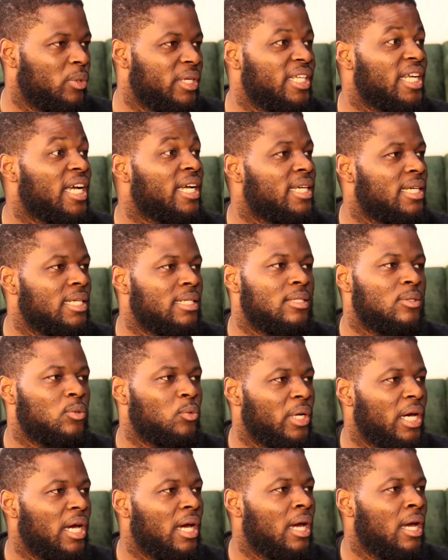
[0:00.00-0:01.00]
when their kids
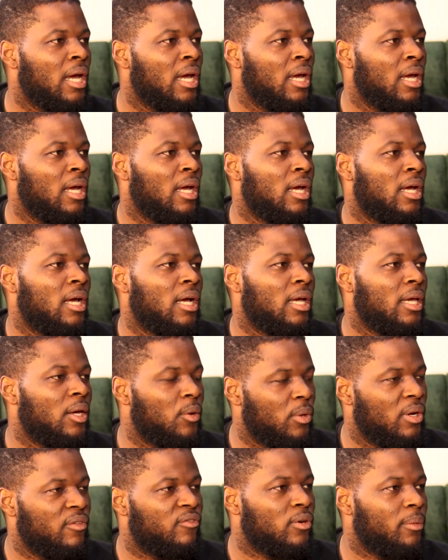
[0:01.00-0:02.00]
were
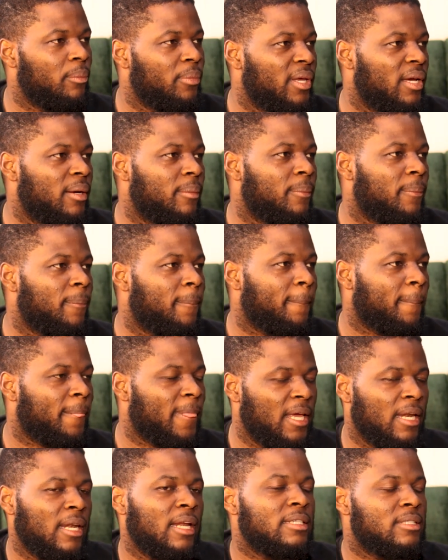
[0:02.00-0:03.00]
away from them?
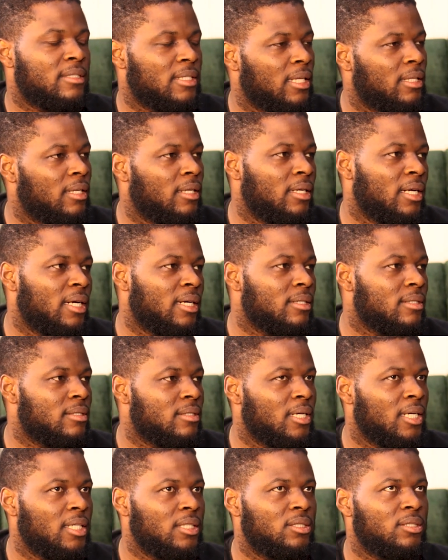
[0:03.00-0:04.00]
And I started that
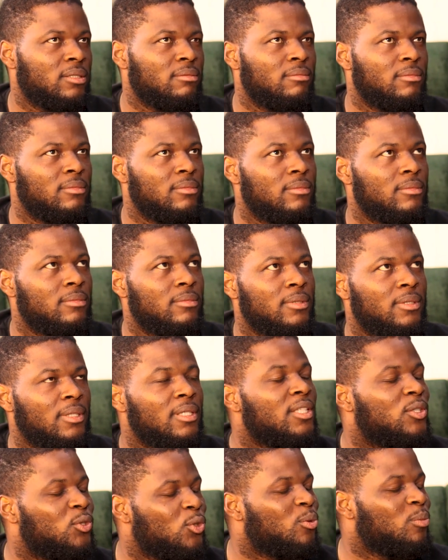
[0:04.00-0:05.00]
research.
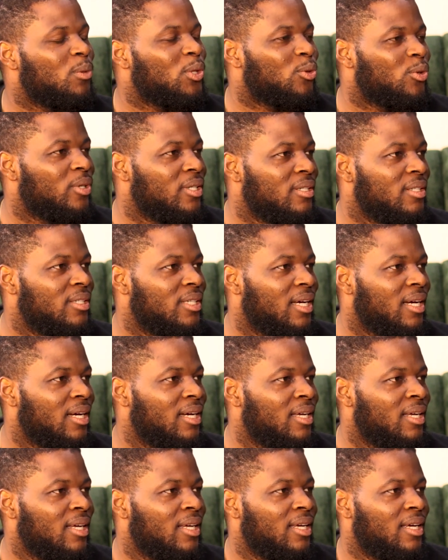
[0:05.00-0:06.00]
It took me to India,
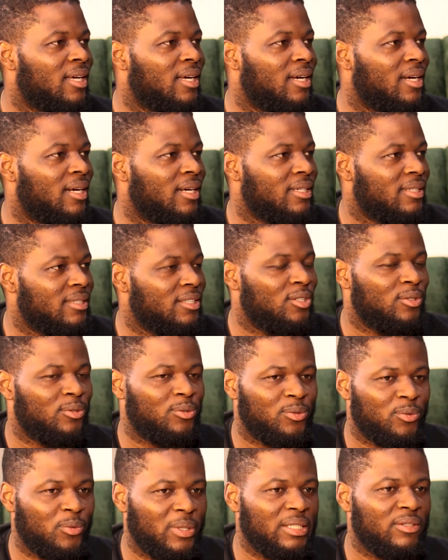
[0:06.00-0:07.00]
and
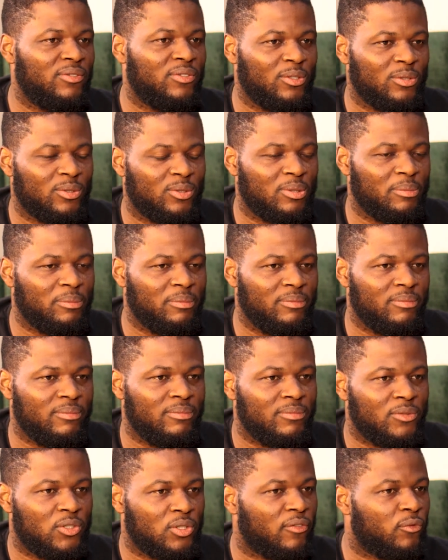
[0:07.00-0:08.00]
went for some
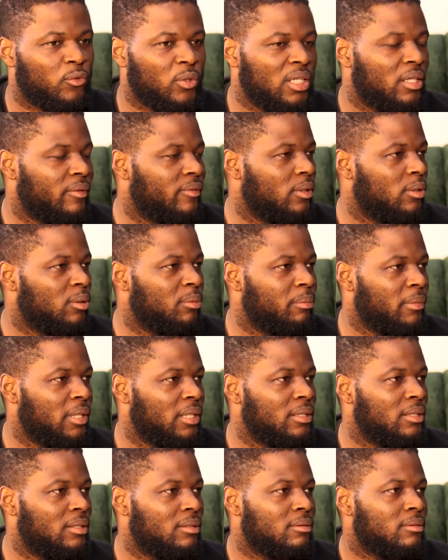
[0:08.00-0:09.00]
software
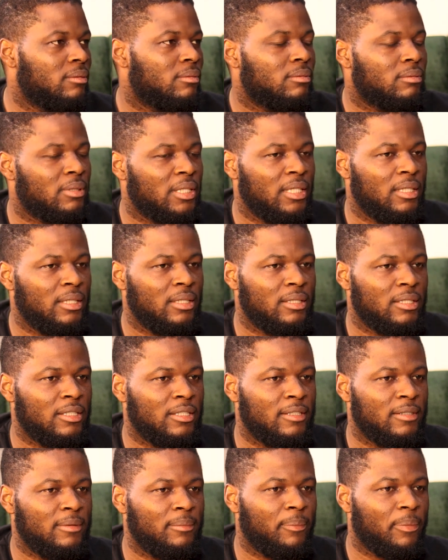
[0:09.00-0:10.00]
development, and
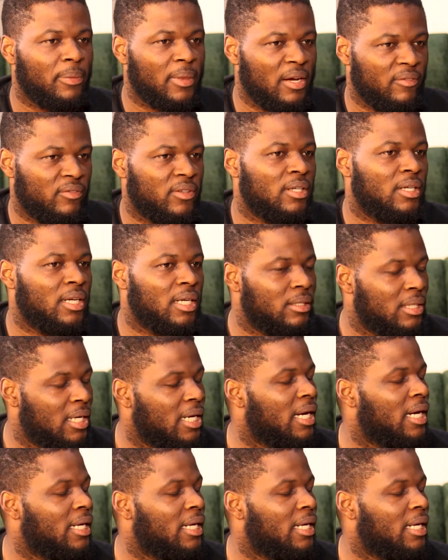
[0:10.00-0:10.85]
after that I